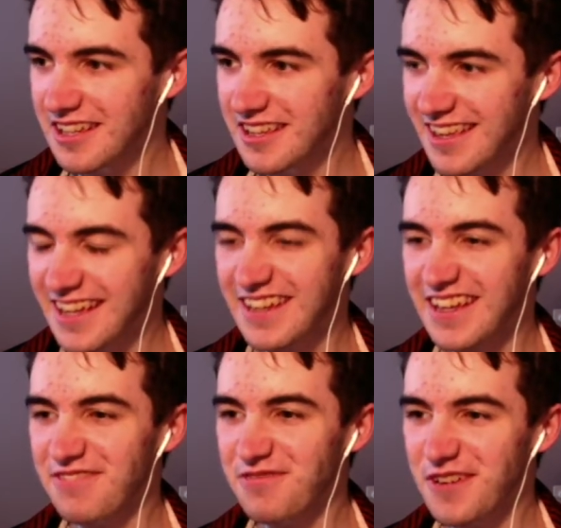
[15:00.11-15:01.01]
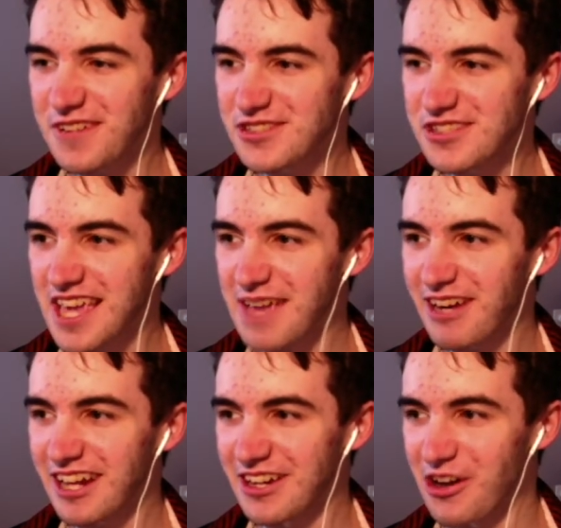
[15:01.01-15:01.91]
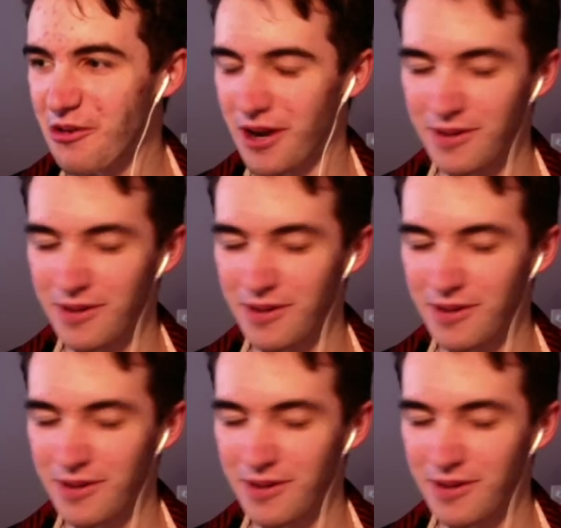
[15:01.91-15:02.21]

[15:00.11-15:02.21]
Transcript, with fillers: like it, it, it just came out of nowhere,